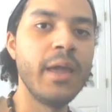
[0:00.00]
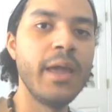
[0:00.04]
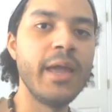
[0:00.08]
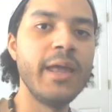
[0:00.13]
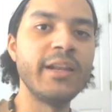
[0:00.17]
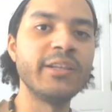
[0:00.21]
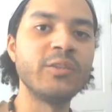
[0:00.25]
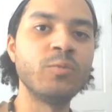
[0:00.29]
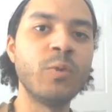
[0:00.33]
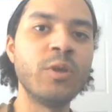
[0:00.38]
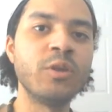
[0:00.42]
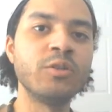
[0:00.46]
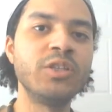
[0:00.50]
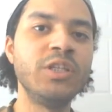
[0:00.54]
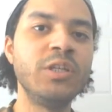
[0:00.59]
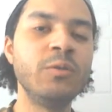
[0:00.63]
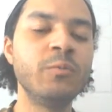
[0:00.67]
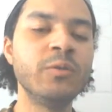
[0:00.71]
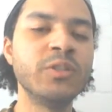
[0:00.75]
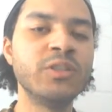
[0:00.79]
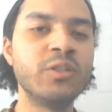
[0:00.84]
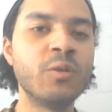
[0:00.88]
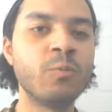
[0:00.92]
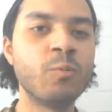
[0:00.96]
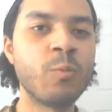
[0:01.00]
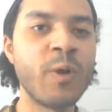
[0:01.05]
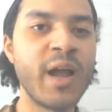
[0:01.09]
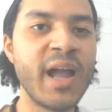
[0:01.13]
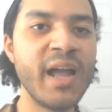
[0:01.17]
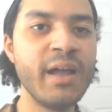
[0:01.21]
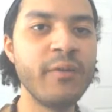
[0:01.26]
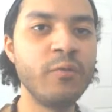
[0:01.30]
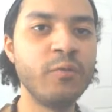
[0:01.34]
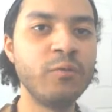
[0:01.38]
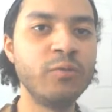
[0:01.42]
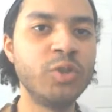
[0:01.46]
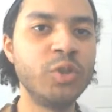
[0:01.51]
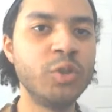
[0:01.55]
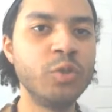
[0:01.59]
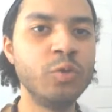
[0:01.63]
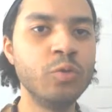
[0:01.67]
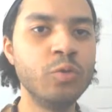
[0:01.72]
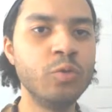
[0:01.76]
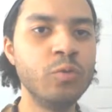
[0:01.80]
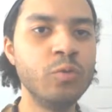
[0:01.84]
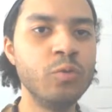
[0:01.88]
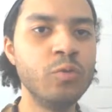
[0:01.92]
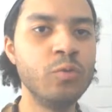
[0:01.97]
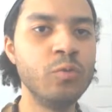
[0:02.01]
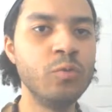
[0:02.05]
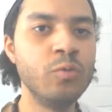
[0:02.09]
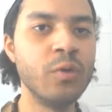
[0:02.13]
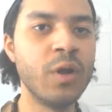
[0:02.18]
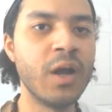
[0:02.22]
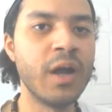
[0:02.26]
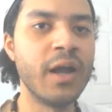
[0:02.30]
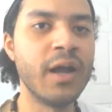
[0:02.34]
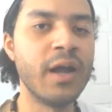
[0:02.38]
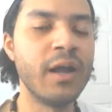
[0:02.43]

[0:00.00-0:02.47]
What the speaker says: And as well, she was the rival to